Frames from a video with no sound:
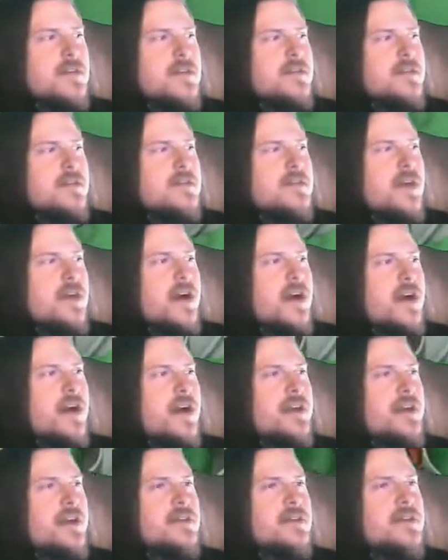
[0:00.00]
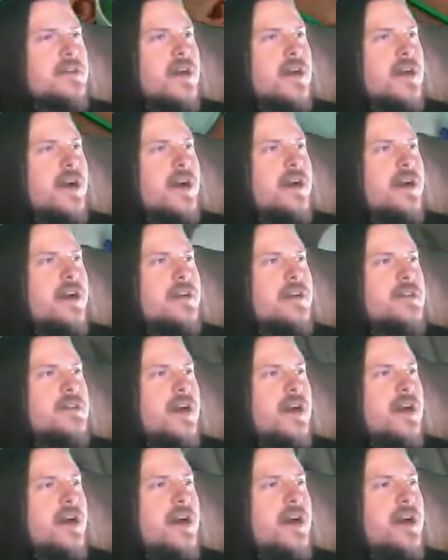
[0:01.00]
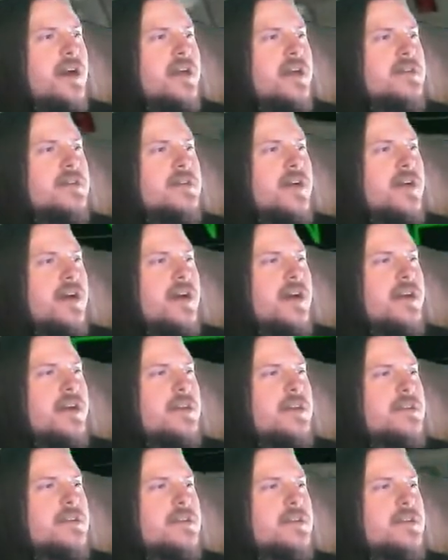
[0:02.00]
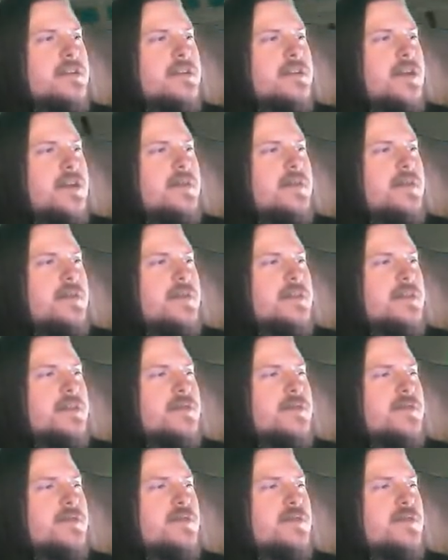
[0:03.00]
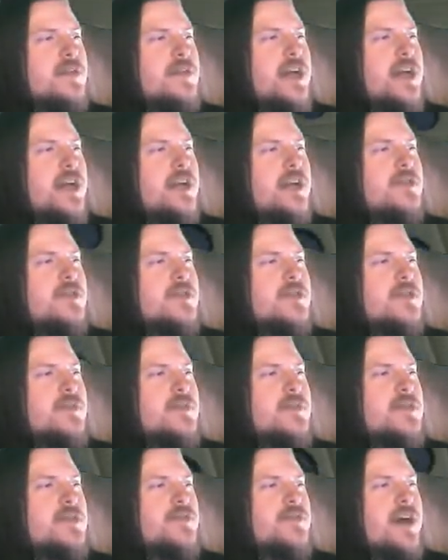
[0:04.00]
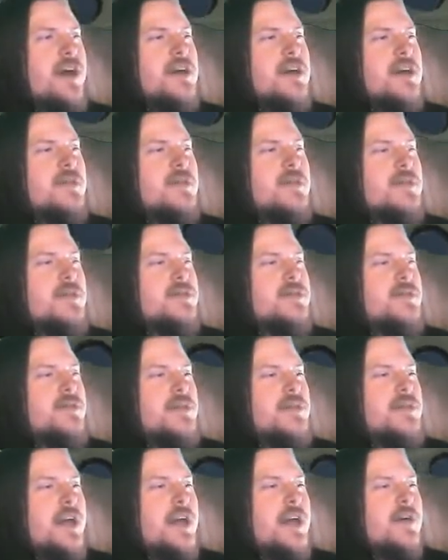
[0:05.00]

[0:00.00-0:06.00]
Sorry, sorry, sorry, sorry. Let's, let's help, let's, we gotta use our most valuable tool now,